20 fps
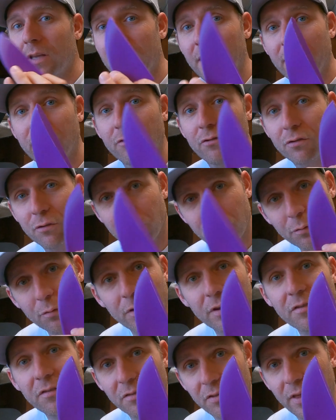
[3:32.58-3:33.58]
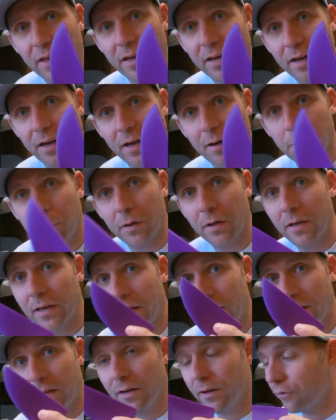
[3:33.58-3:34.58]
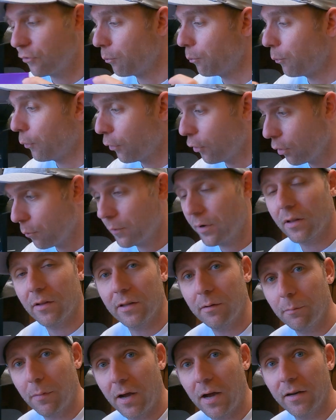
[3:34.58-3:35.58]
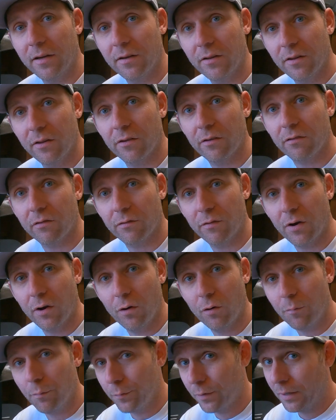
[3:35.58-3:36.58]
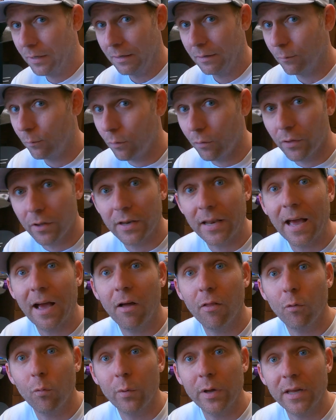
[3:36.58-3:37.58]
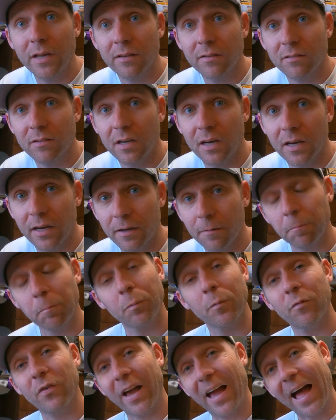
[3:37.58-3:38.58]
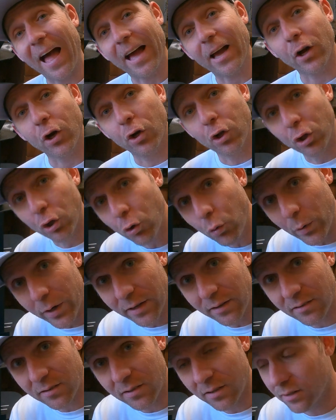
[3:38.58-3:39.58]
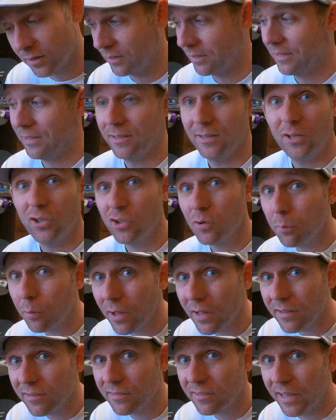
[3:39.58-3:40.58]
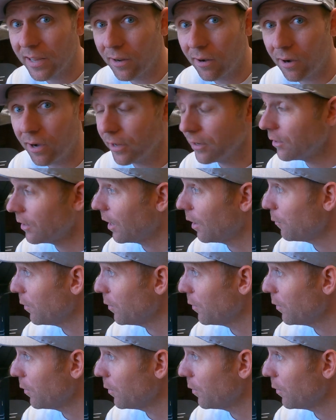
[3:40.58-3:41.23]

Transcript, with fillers: and I screw this thing up and it is permanently bonded to this foam, well then now the wing is done. If I hot glue it, it should probably stay on.